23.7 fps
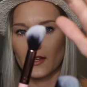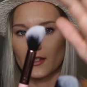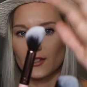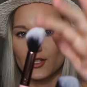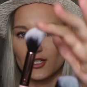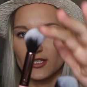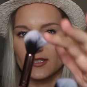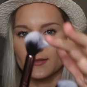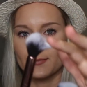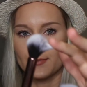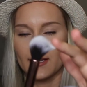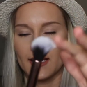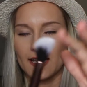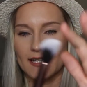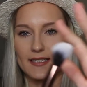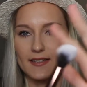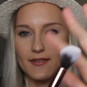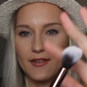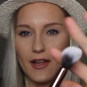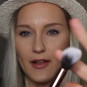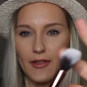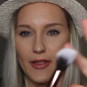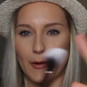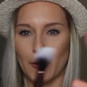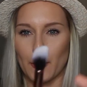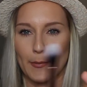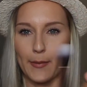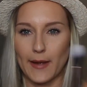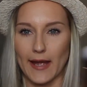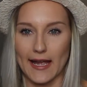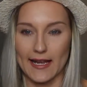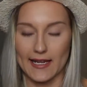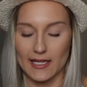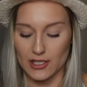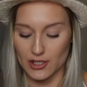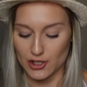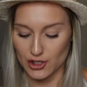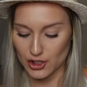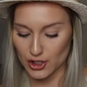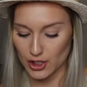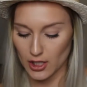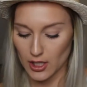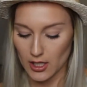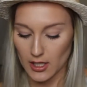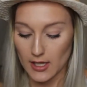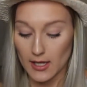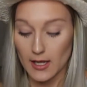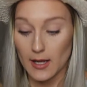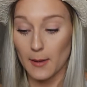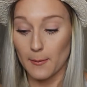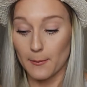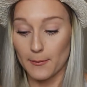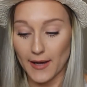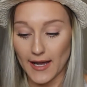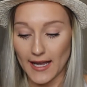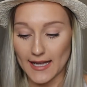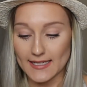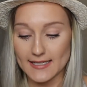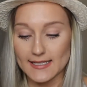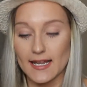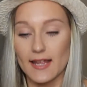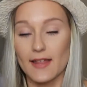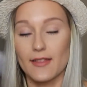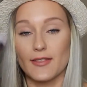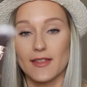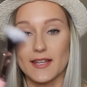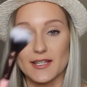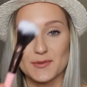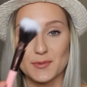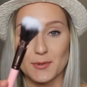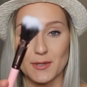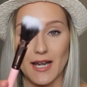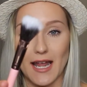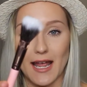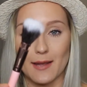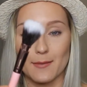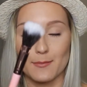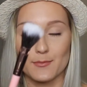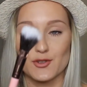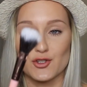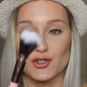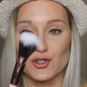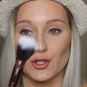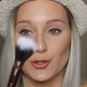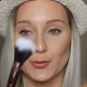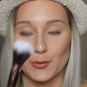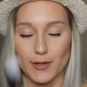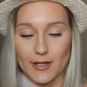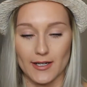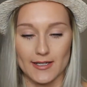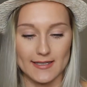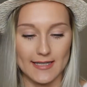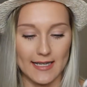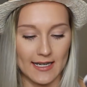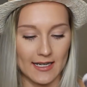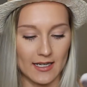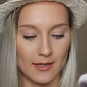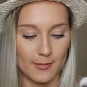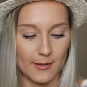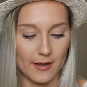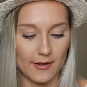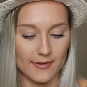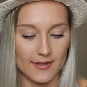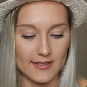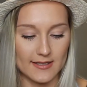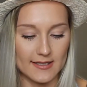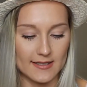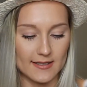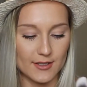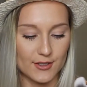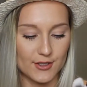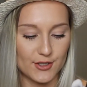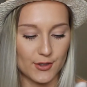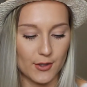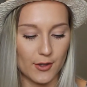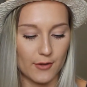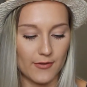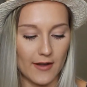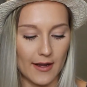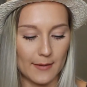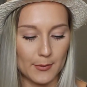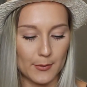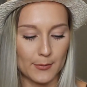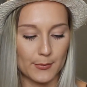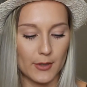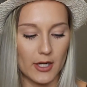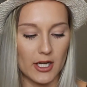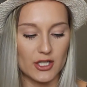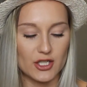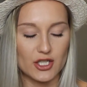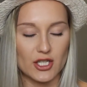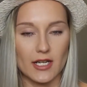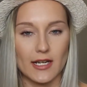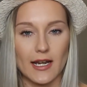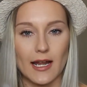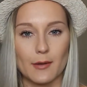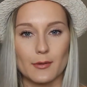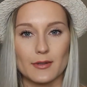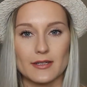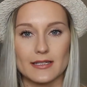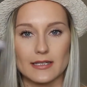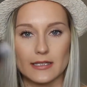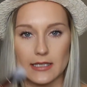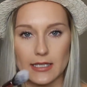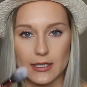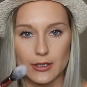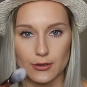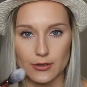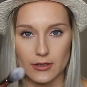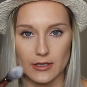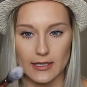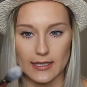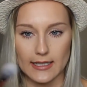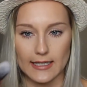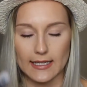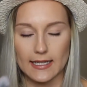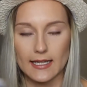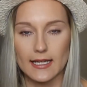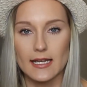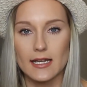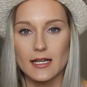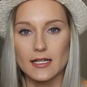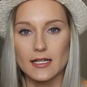just because of how they were packaged. But this one I'm super excited about. This is a duo fiber brush, and I was literally